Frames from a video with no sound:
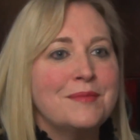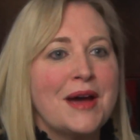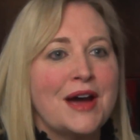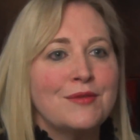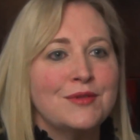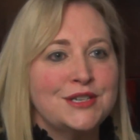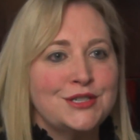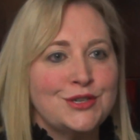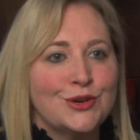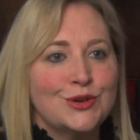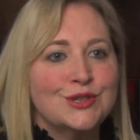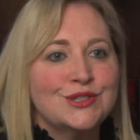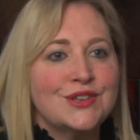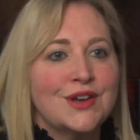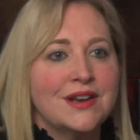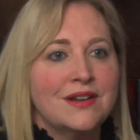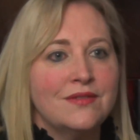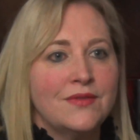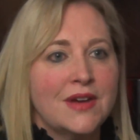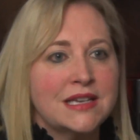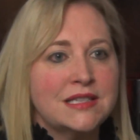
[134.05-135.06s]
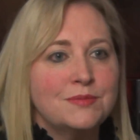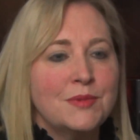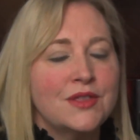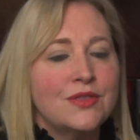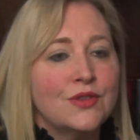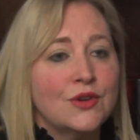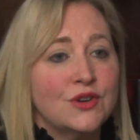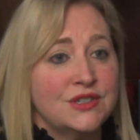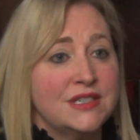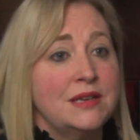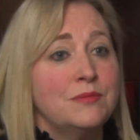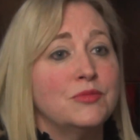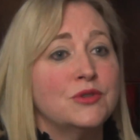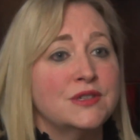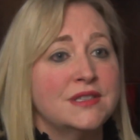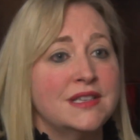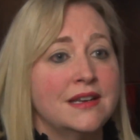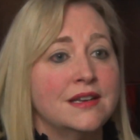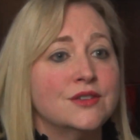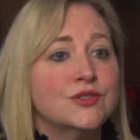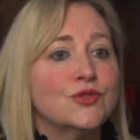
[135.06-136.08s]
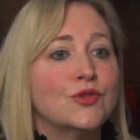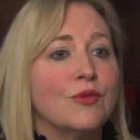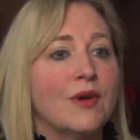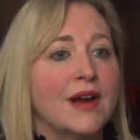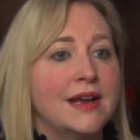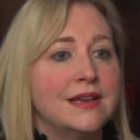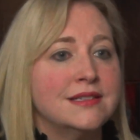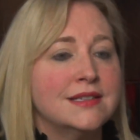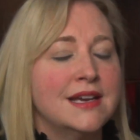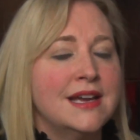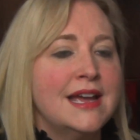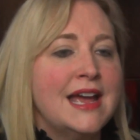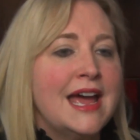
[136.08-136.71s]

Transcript: about returns on investment, 13% is great.